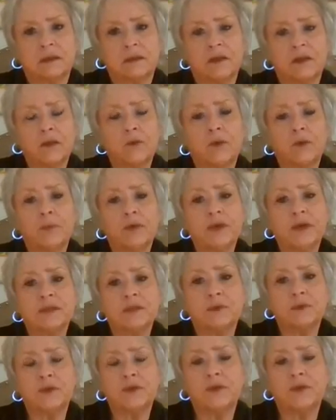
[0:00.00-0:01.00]
that were
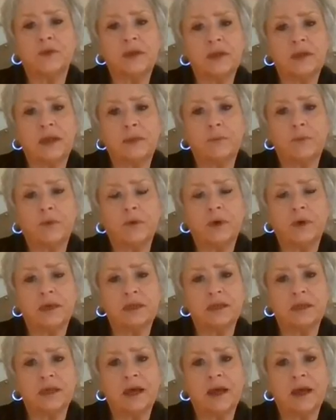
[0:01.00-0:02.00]
present with you at that point
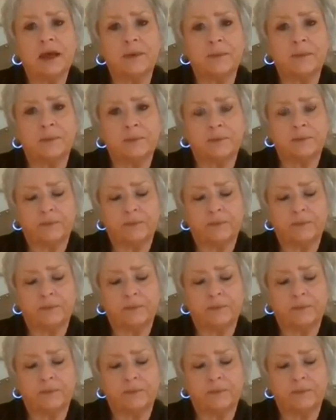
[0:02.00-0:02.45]
in time?